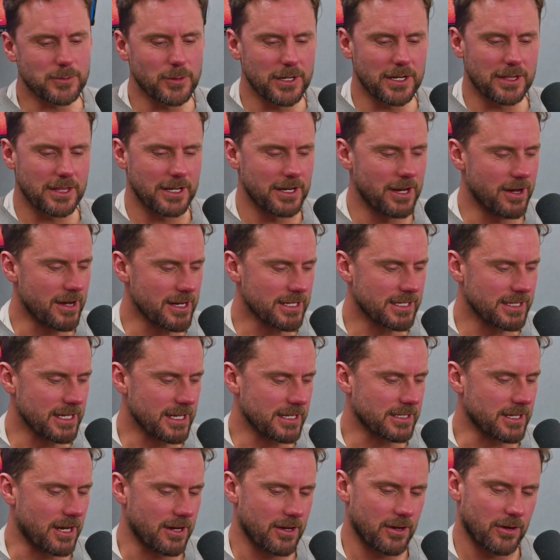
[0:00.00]
one of the nice
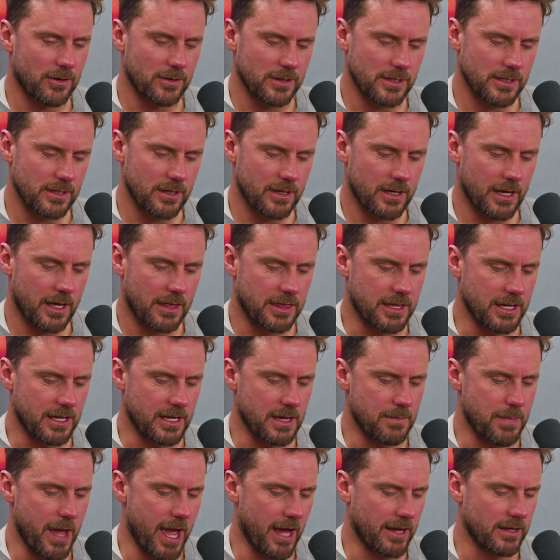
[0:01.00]
things I always think
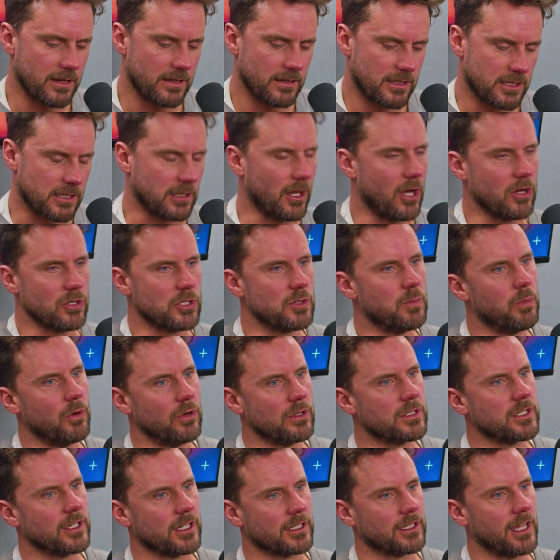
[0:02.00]
about slow
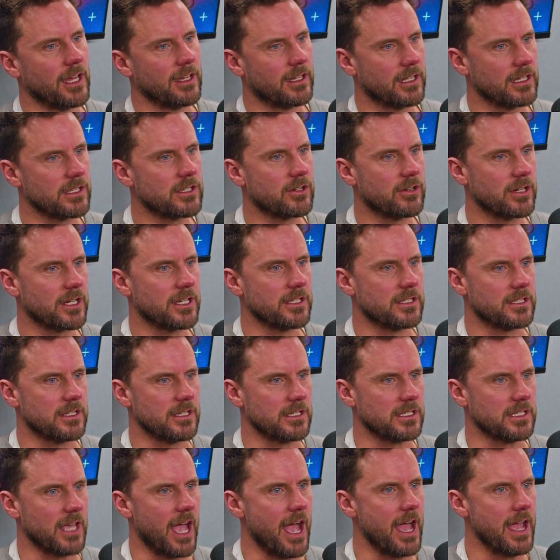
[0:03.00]
sports like that, because cricket's the
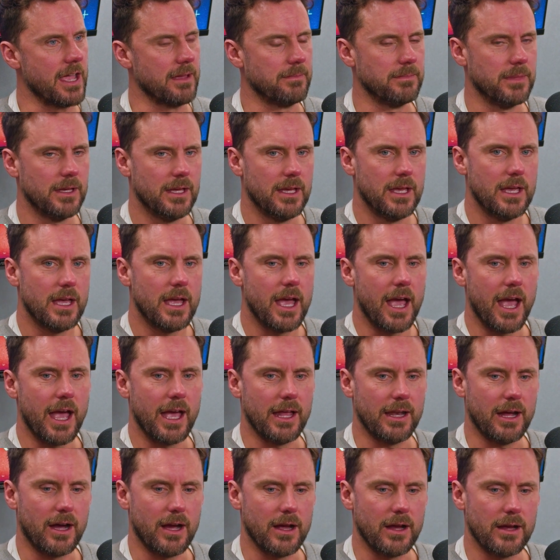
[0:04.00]
same.
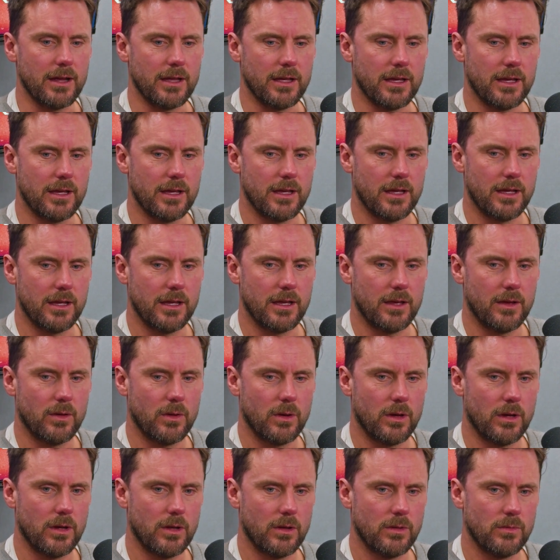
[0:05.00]
And
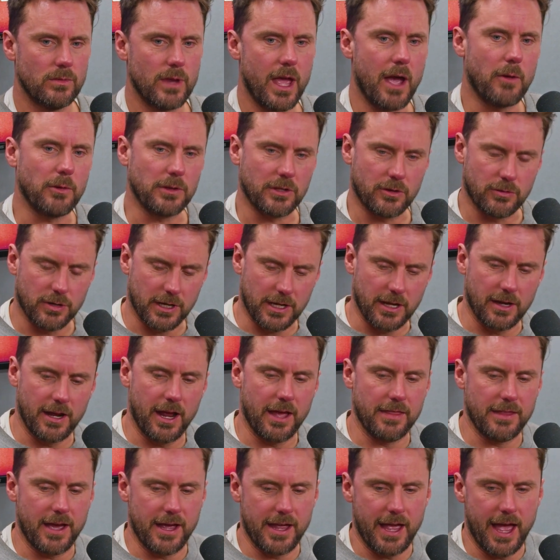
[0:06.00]
now with cricket,
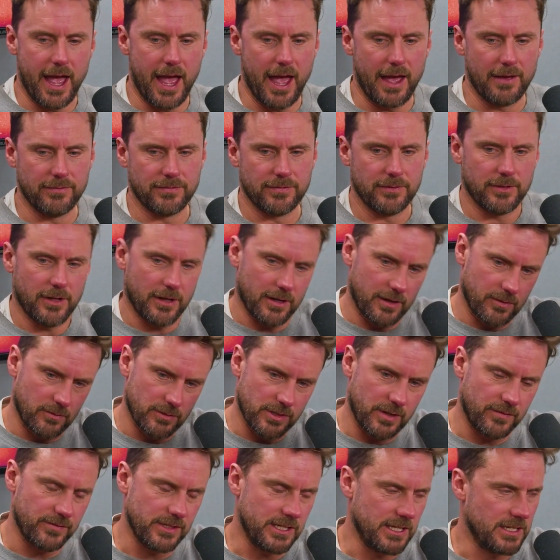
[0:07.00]
and they have, like, it
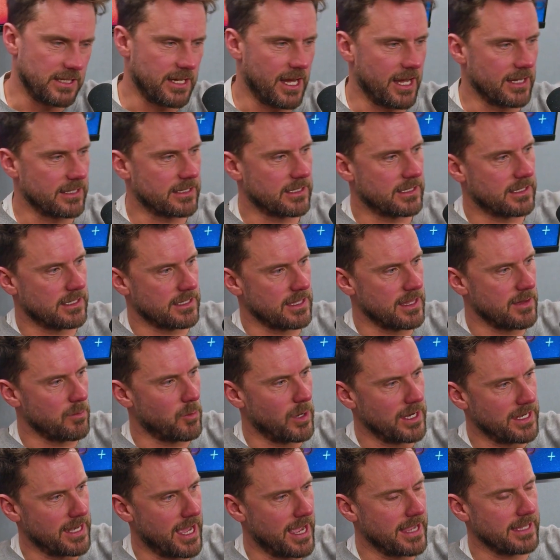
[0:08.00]
was obviously tests, and then
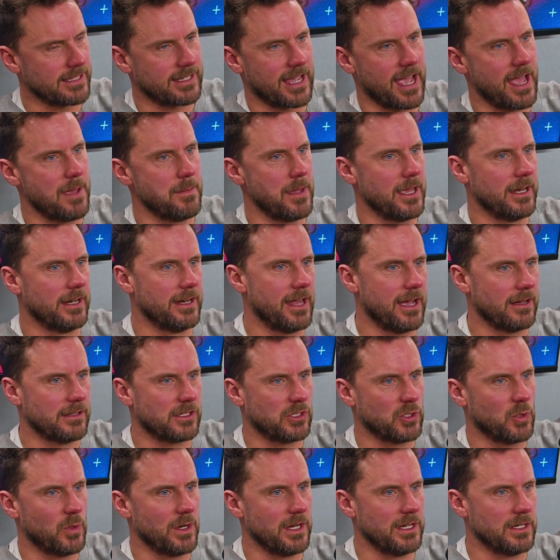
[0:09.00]
one days came in, and now it's
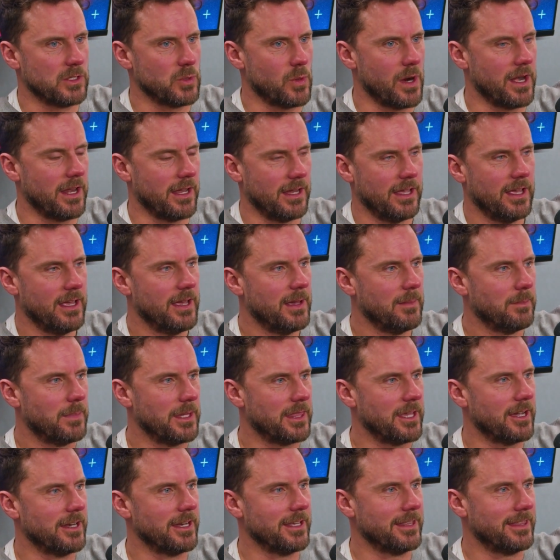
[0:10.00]
2020.
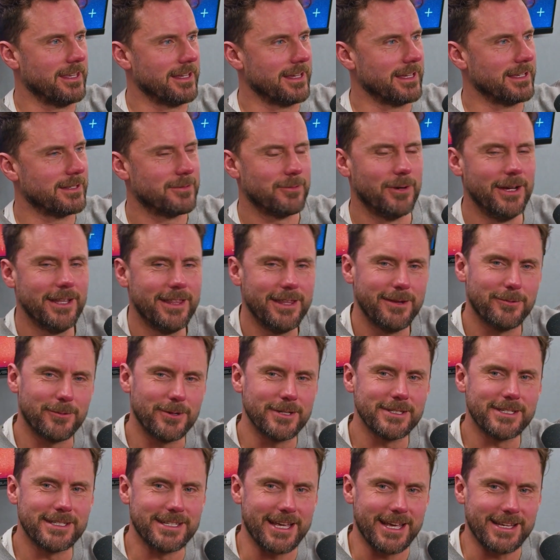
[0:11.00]
But the only thing is, when there
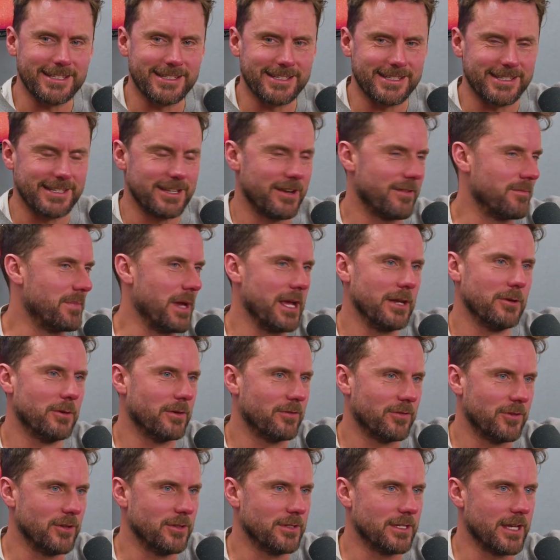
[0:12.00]
was tests, and I've been to a
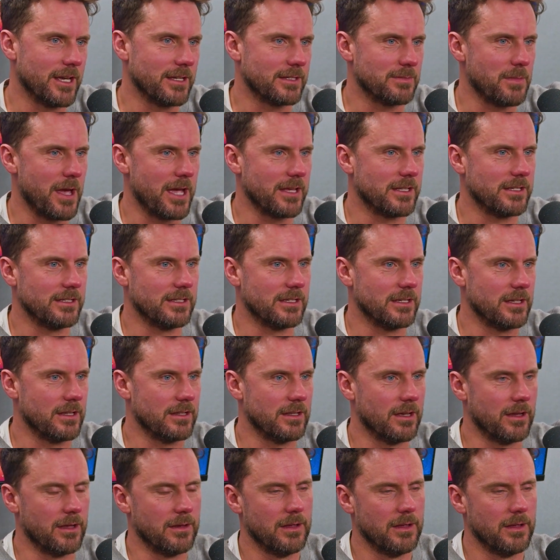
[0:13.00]
few test matches at